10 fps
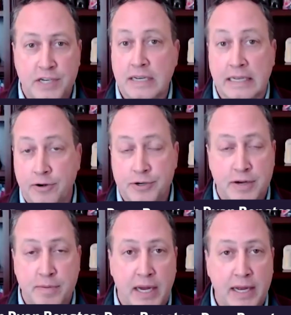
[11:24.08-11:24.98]
physician
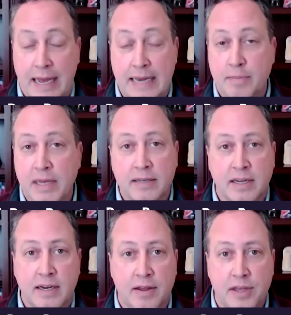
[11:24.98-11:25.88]
leadership by any
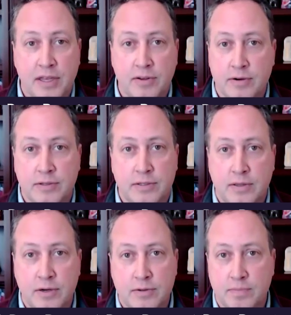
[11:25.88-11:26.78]
means. I think
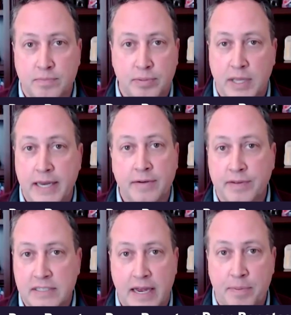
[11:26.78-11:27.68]
there's plenty
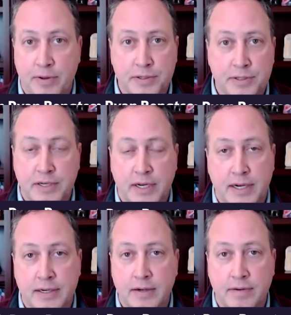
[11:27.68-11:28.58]
of examples
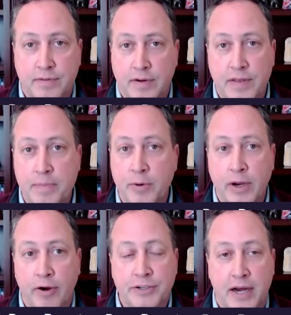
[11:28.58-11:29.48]
of them
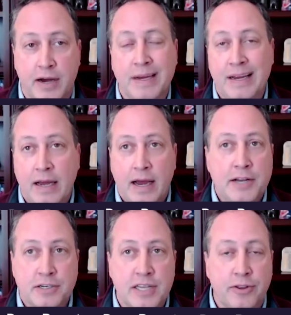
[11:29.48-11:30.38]
doing a great job.
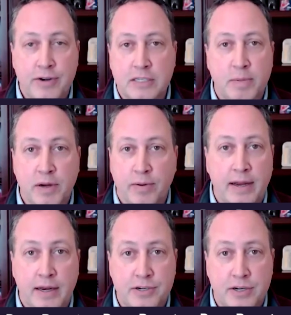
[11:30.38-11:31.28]
I just think there needs to be a
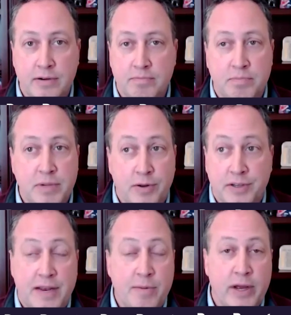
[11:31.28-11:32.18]
recognition,
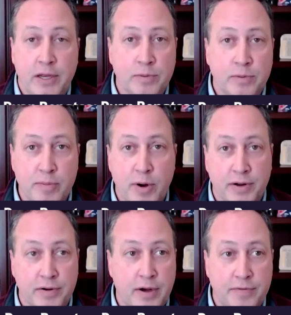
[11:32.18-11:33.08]
the same way you would
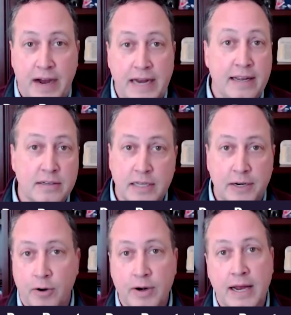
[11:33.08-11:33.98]
promote a
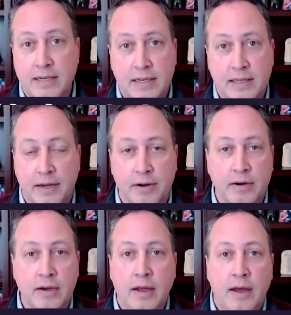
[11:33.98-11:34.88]
finance leader or an IT
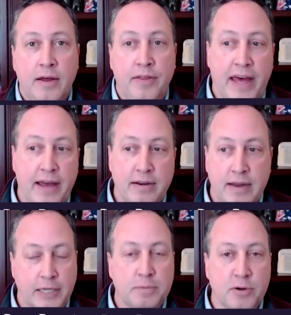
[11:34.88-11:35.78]
leader, that
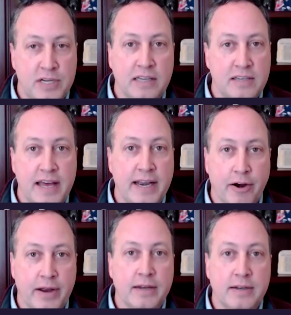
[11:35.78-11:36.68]
expertise in
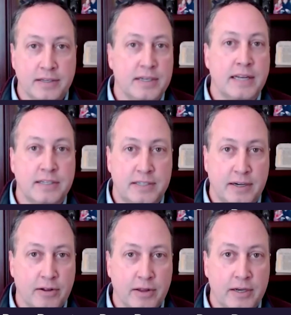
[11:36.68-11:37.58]
that area doesn't
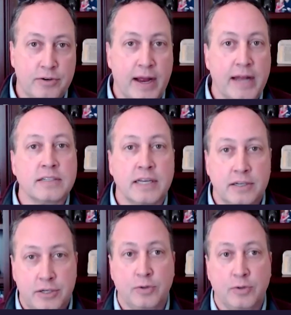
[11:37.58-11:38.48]
necessarily
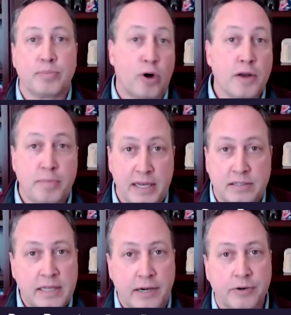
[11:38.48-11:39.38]
translate to
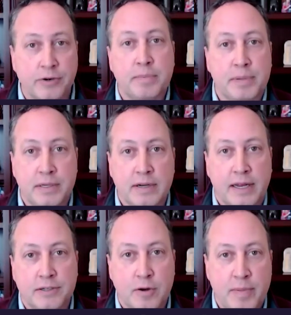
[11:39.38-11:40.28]
broad-based leadership.
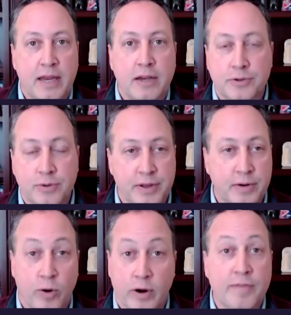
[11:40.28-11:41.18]
And so making sure
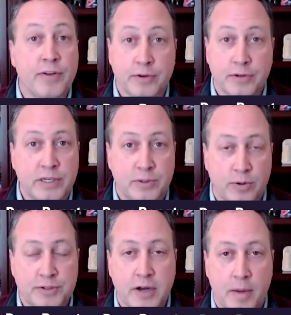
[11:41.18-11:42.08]
that wherever those
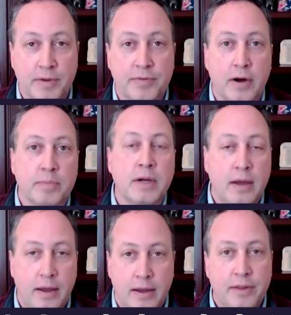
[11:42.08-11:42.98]
resources are coming from,
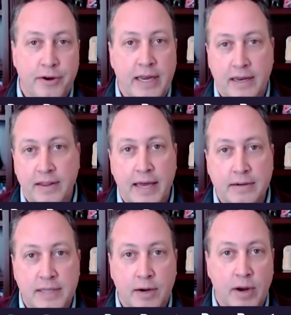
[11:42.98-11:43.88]
they're getting
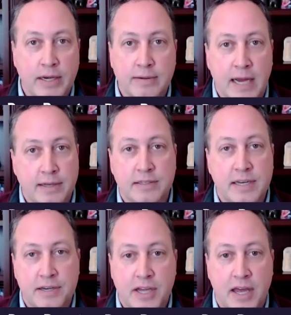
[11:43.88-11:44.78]
that right
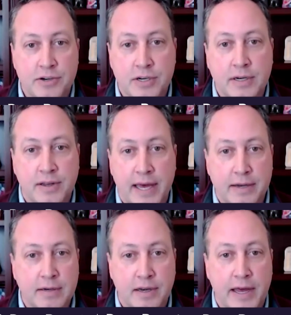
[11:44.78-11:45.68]
guidance and education into
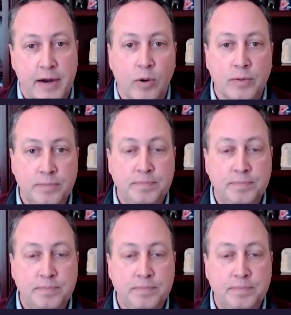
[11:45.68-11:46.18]
that